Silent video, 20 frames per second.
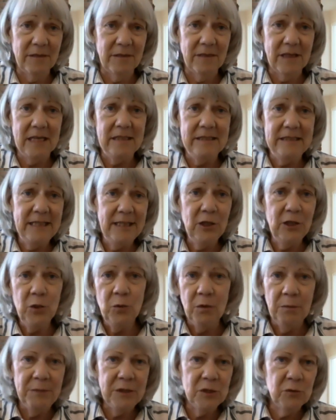
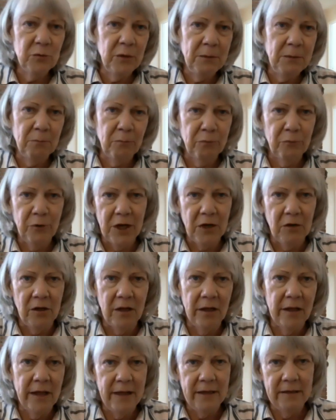continuum between
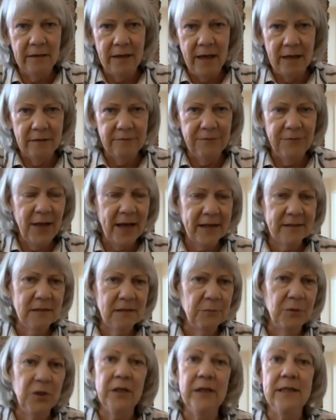brittle and
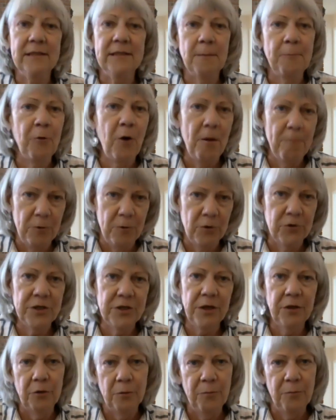flexible is a
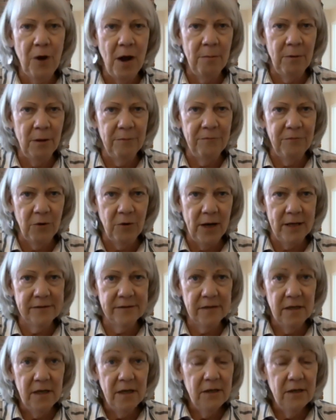particular problem for us.